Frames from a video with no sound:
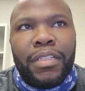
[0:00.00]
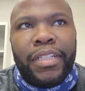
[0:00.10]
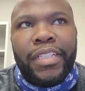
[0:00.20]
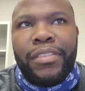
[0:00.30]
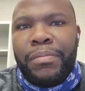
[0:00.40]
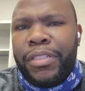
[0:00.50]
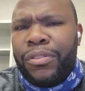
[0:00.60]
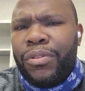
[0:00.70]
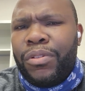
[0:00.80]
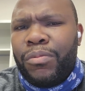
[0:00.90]
he's been
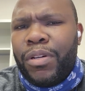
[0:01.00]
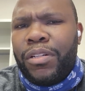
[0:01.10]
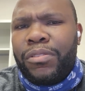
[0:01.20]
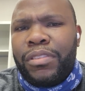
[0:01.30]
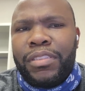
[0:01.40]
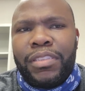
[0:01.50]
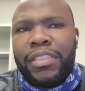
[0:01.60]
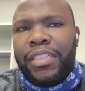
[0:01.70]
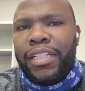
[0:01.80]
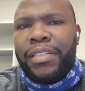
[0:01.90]
doing well since he
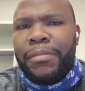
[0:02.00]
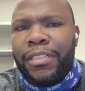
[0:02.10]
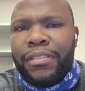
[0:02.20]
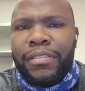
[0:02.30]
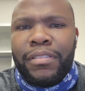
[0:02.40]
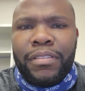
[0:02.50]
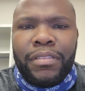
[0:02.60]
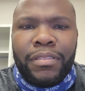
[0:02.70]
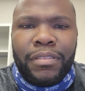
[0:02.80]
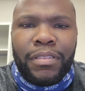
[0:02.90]
came in.
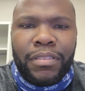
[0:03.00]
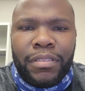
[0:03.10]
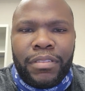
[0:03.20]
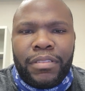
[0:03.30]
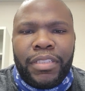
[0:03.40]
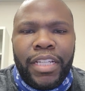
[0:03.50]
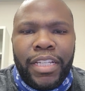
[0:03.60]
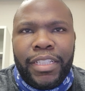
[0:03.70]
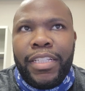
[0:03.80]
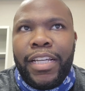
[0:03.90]
Yeah,
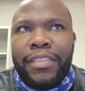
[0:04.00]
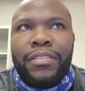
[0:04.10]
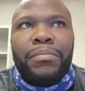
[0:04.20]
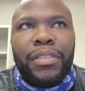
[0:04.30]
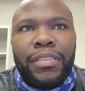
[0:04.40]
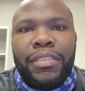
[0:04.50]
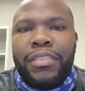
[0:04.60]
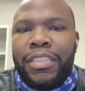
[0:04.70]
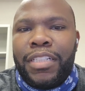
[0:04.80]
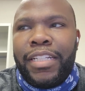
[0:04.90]
he had some misses,
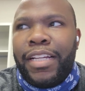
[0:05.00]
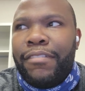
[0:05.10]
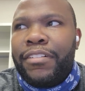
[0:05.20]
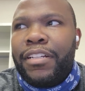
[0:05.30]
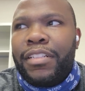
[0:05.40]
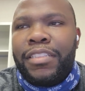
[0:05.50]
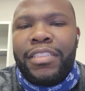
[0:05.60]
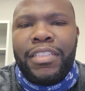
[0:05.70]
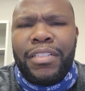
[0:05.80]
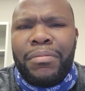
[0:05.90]
just like every other
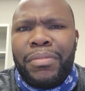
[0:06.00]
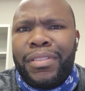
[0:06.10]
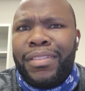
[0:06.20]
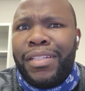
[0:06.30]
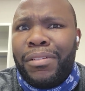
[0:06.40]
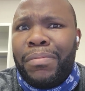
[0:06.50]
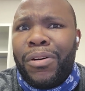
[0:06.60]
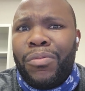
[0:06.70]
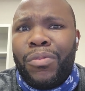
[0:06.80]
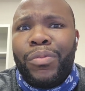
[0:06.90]
GM, but think about
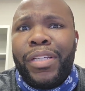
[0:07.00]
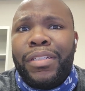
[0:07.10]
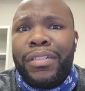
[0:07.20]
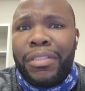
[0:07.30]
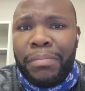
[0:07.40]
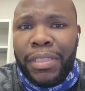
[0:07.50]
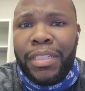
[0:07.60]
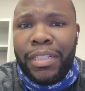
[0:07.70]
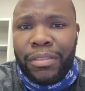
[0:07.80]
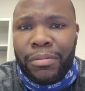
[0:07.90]
what we could be
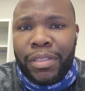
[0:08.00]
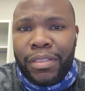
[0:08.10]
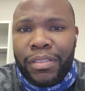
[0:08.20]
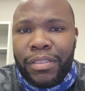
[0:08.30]
dealing with.